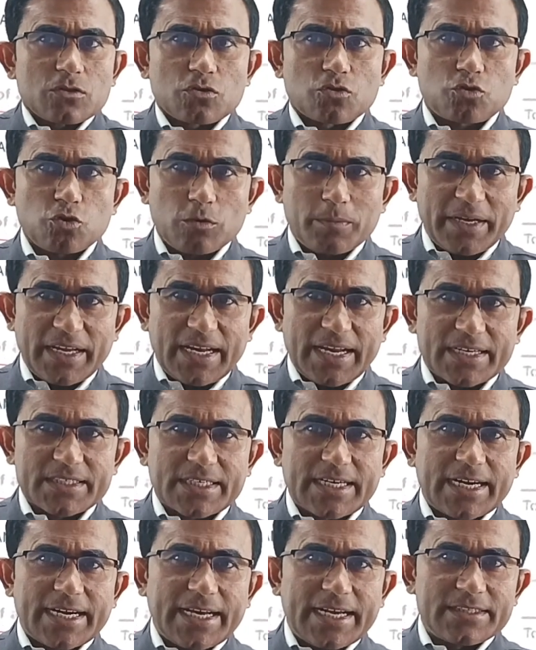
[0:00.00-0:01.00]
To be
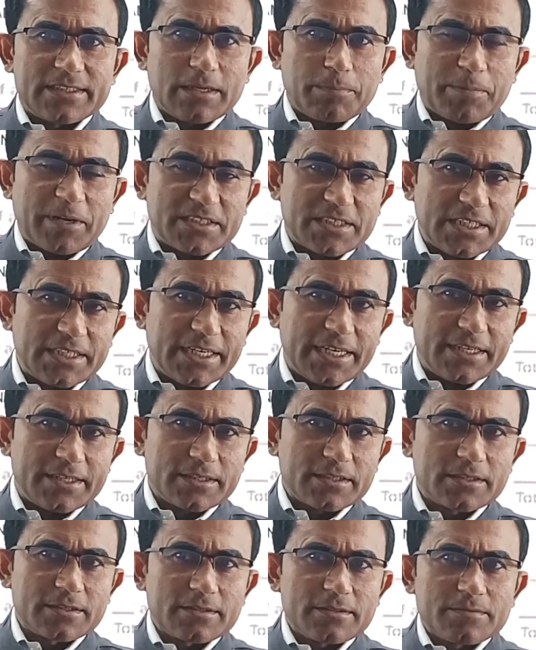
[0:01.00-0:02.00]
elected as the
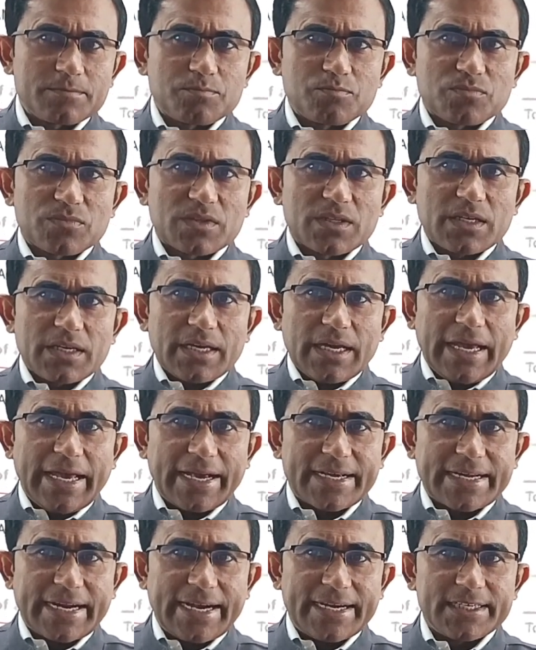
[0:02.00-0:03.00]
president, a
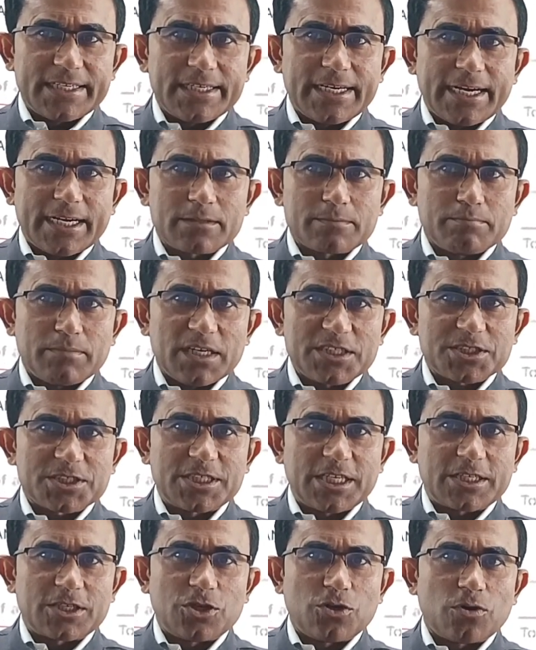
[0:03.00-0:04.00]
candidate must
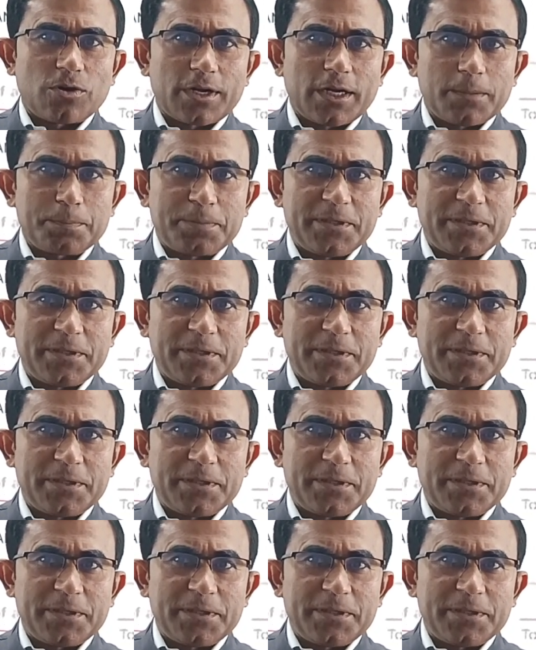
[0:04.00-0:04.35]
secure a